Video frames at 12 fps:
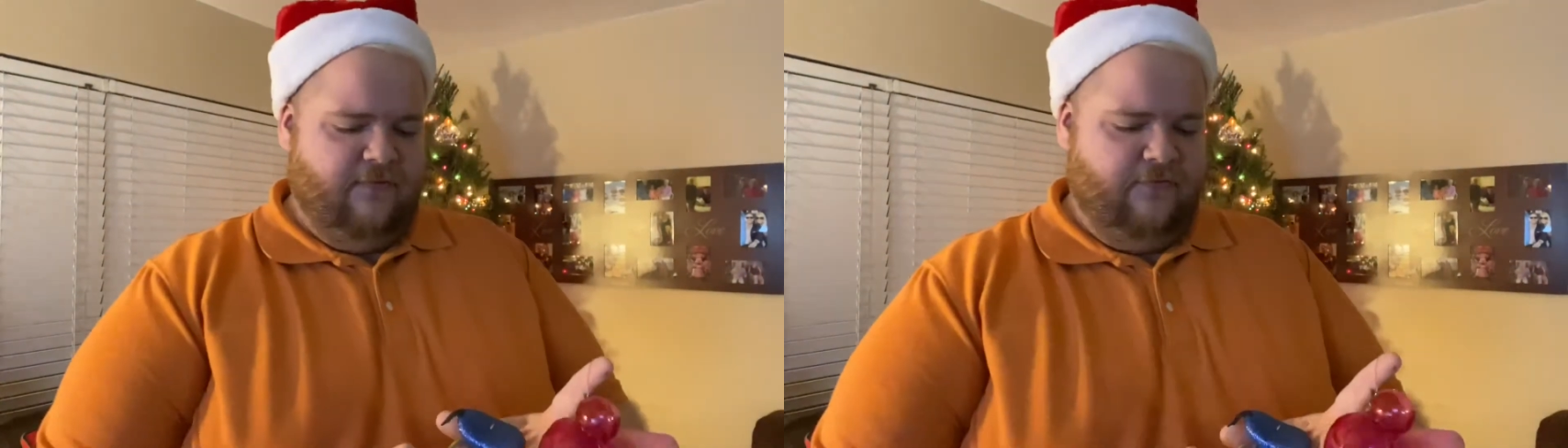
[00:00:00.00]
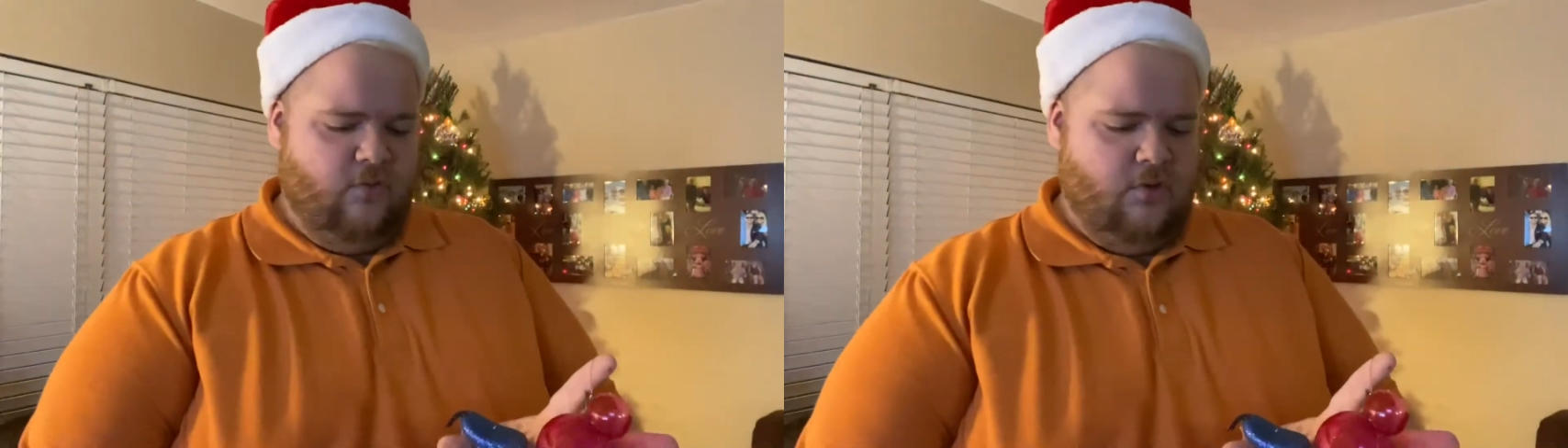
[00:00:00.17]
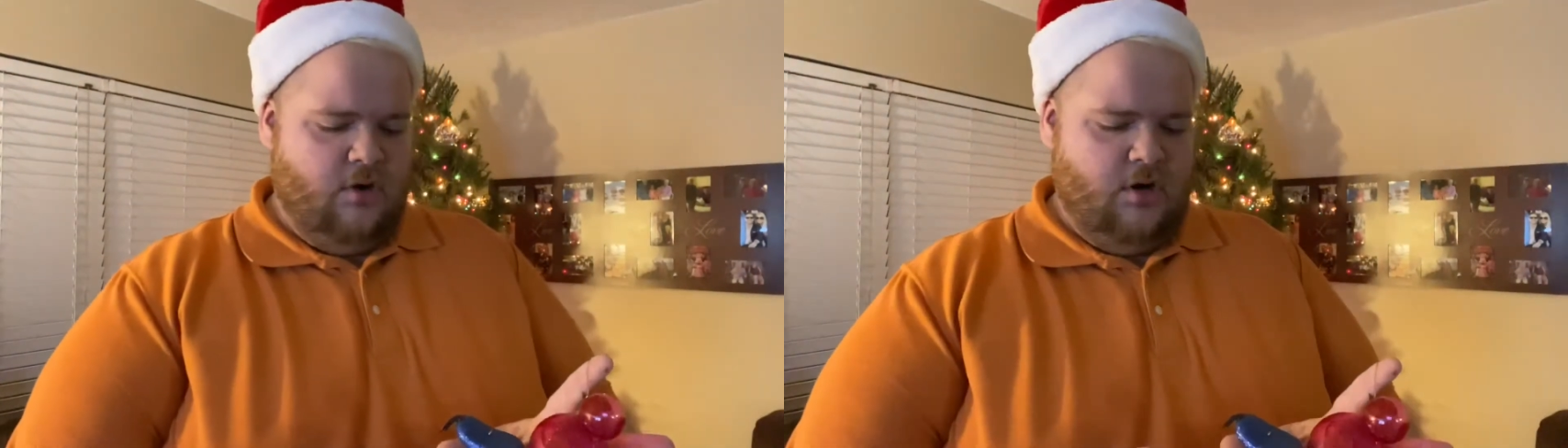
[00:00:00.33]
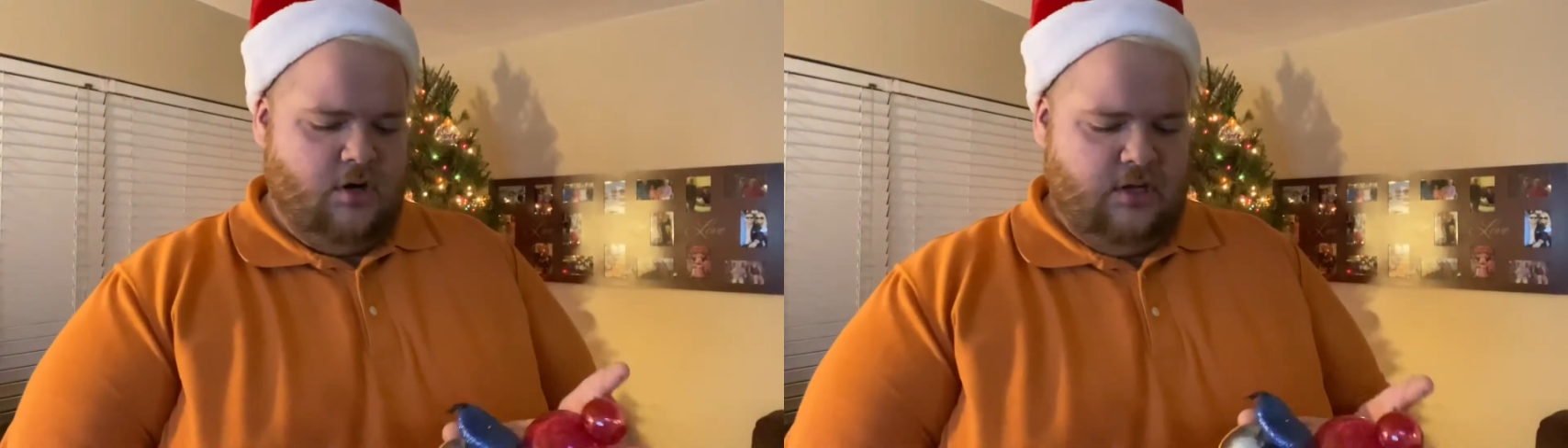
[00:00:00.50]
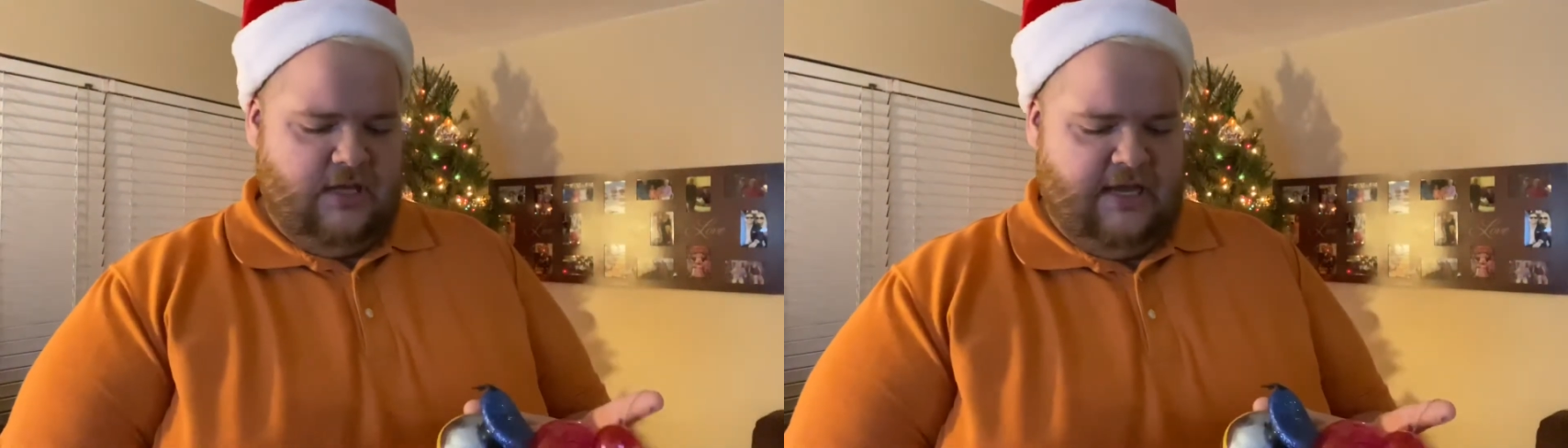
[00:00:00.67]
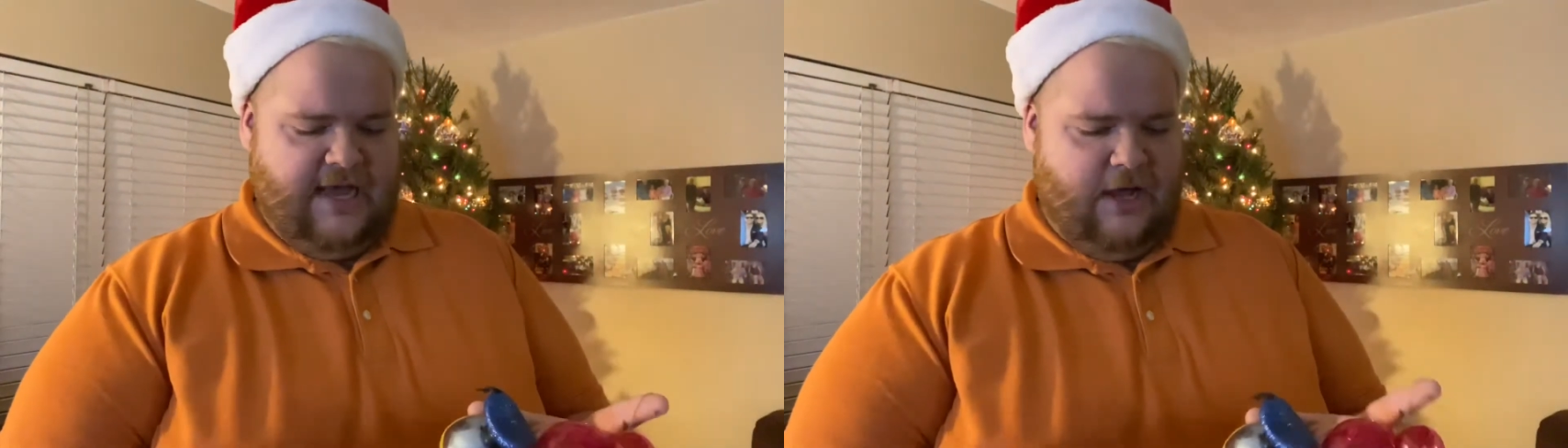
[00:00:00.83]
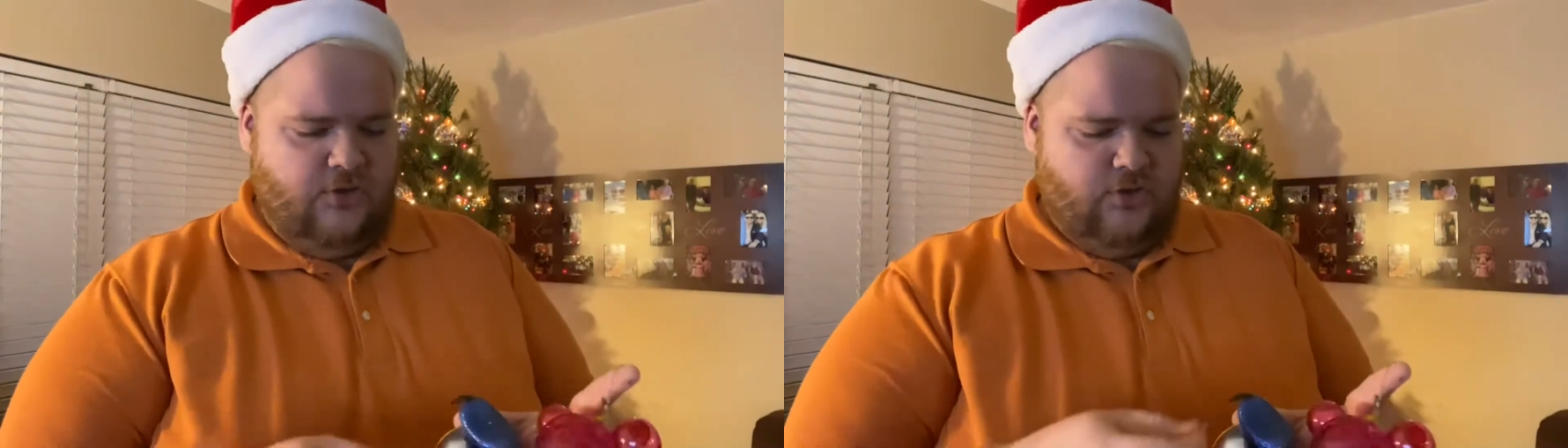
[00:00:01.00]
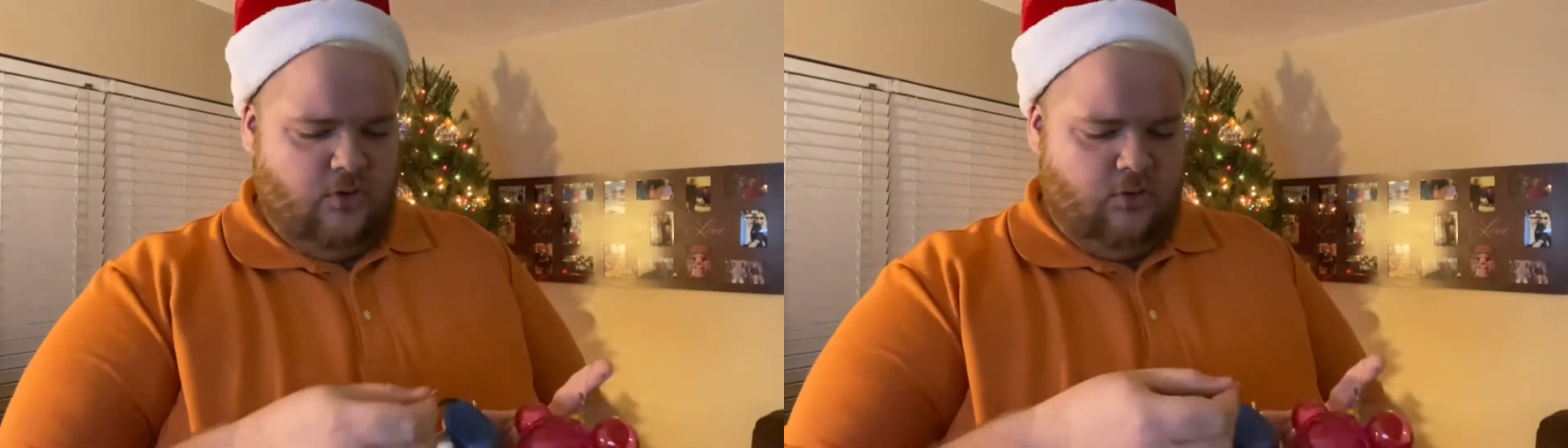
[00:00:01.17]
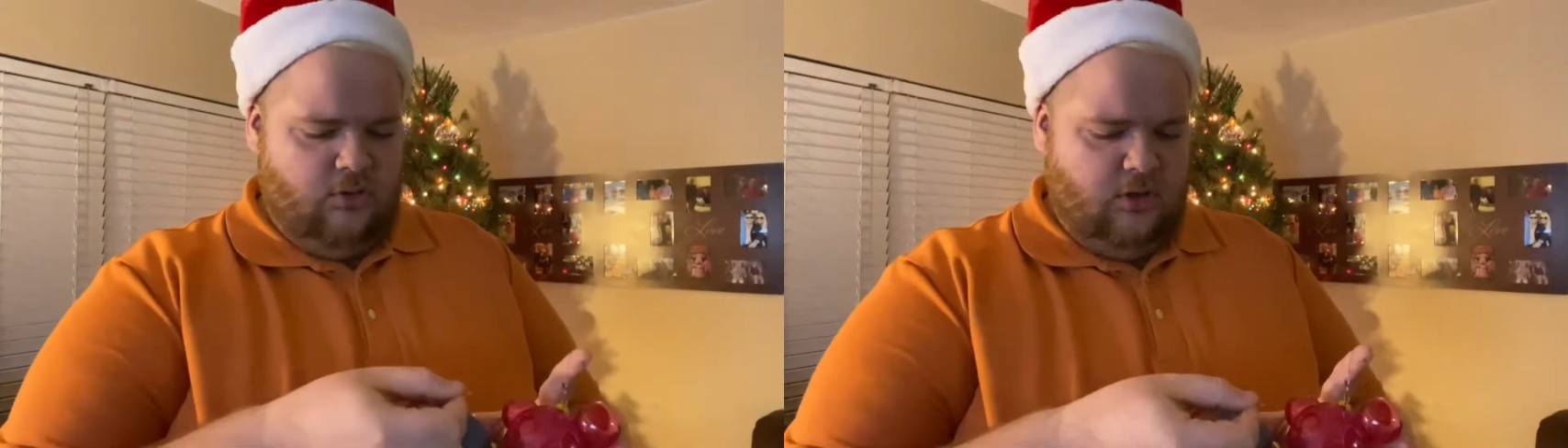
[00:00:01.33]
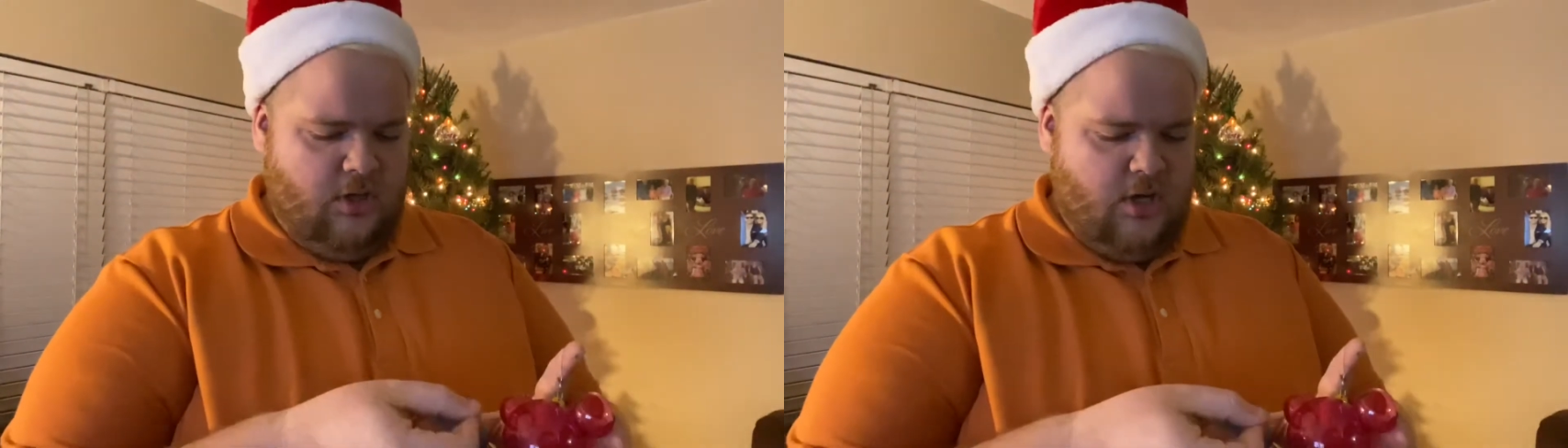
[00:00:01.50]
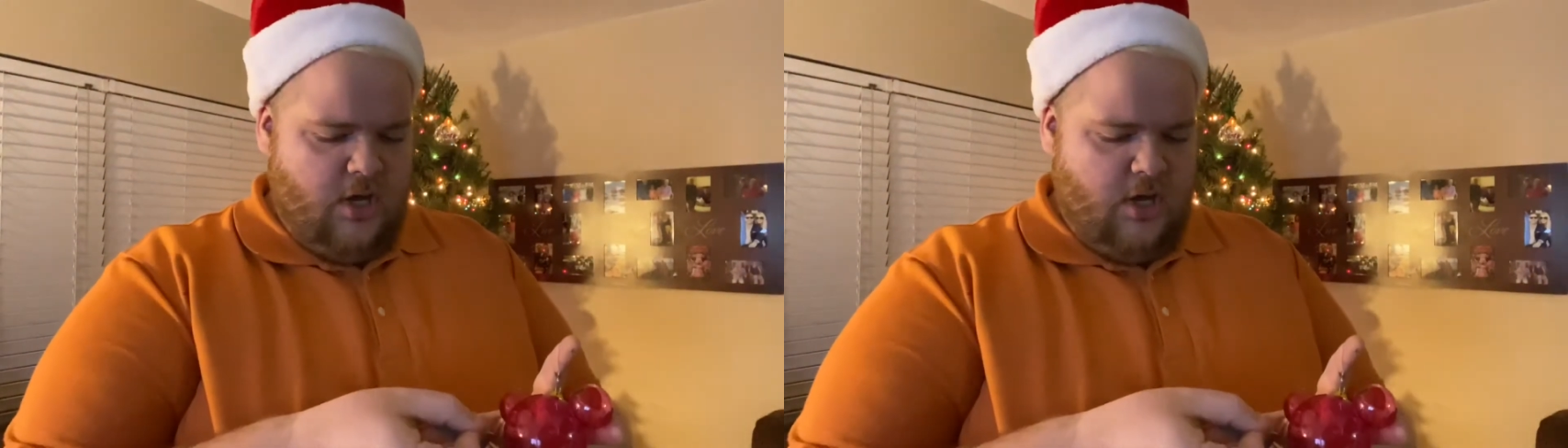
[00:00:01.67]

for the household,